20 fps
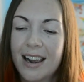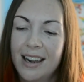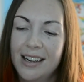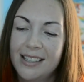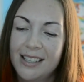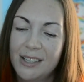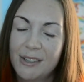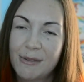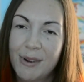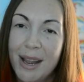
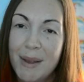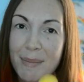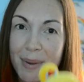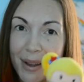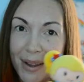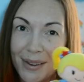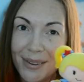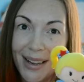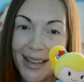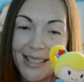this is Rainbow
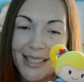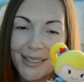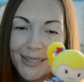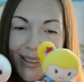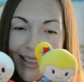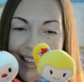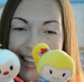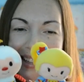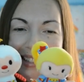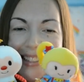and
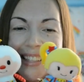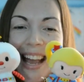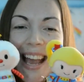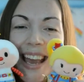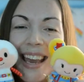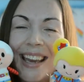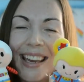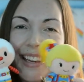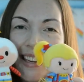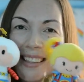Twink
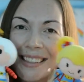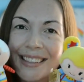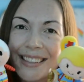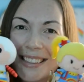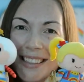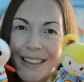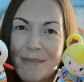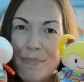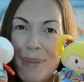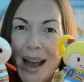saying
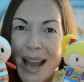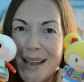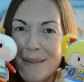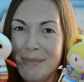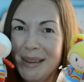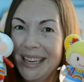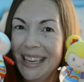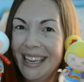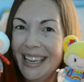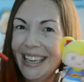bye
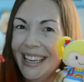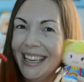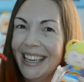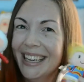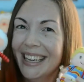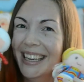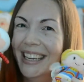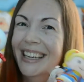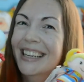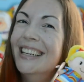
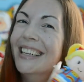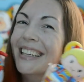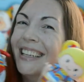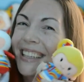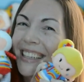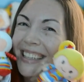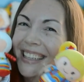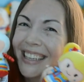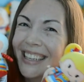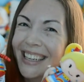
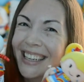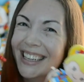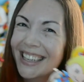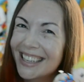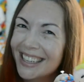me!